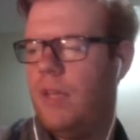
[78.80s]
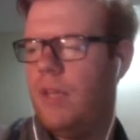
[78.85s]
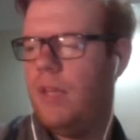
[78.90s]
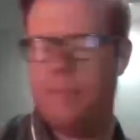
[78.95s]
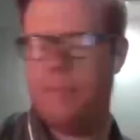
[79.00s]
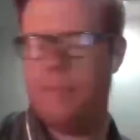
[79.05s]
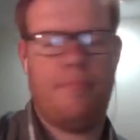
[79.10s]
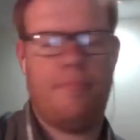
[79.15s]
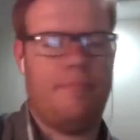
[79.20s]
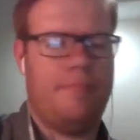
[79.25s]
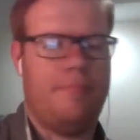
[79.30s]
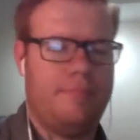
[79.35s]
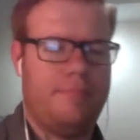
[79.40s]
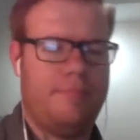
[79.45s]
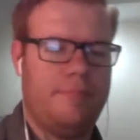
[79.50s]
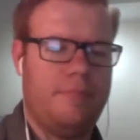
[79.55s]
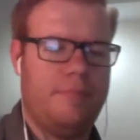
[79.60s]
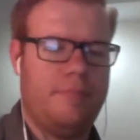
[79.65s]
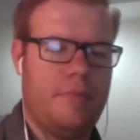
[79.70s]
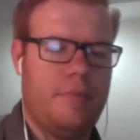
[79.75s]

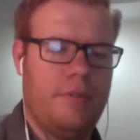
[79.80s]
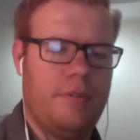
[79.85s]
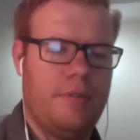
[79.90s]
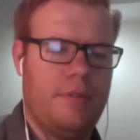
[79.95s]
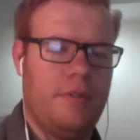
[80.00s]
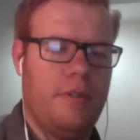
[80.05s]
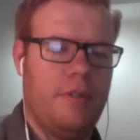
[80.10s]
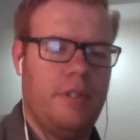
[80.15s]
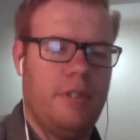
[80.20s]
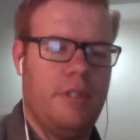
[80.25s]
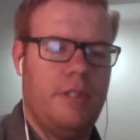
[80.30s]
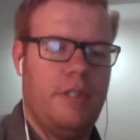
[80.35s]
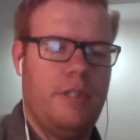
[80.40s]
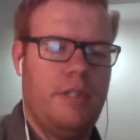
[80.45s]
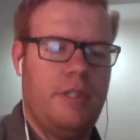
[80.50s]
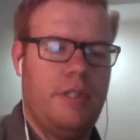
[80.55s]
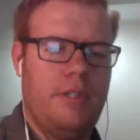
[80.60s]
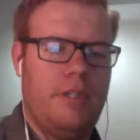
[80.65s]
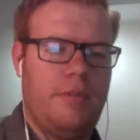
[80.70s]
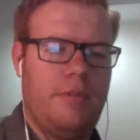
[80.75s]

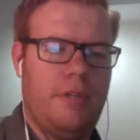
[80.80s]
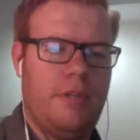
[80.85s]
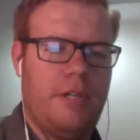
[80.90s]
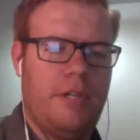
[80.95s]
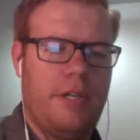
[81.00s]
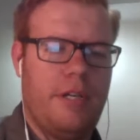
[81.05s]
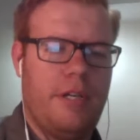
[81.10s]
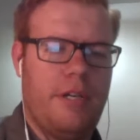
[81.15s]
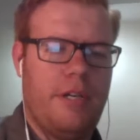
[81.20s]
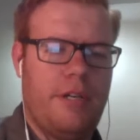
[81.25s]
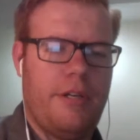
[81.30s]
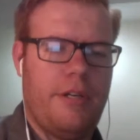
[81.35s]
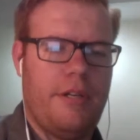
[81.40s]
That's what I got.